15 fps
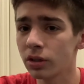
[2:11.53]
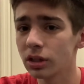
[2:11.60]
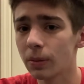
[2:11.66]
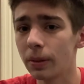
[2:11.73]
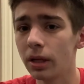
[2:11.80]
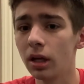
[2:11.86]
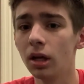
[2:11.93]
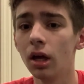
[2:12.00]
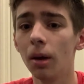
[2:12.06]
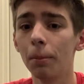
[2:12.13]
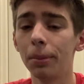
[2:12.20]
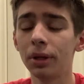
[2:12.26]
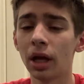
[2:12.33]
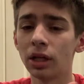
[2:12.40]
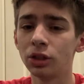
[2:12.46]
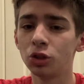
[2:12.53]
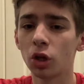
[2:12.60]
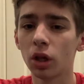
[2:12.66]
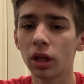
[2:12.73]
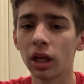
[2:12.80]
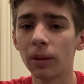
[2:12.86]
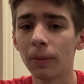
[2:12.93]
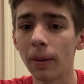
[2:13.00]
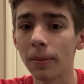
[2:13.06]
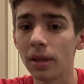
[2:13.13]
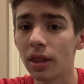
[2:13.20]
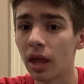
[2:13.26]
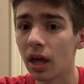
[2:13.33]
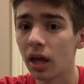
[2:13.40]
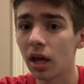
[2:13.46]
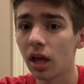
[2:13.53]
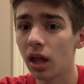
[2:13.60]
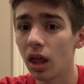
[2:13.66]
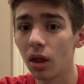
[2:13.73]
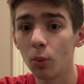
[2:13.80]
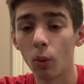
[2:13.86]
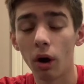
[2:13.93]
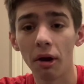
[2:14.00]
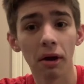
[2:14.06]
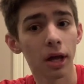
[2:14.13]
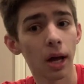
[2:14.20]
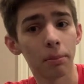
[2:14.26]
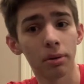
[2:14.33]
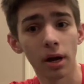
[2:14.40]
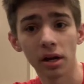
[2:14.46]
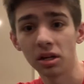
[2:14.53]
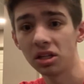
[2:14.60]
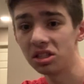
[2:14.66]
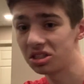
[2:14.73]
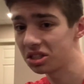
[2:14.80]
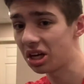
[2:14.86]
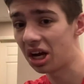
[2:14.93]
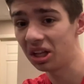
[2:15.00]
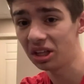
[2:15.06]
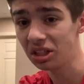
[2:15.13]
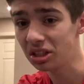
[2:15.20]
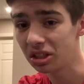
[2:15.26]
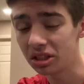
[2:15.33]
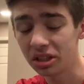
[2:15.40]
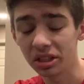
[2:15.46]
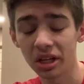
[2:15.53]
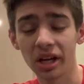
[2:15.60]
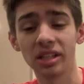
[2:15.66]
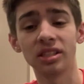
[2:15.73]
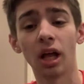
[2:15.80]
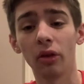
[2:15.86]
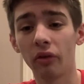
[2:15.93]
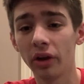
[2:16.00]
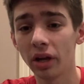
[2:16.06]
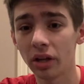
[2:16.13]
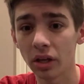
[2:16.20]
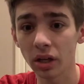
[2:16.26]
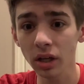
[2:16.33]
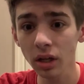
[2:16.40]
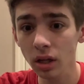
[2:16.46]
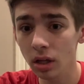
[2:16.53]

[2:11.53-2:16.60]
I mean, potentially, maybe Wanda got pregnant in Scotland and it accelerated here.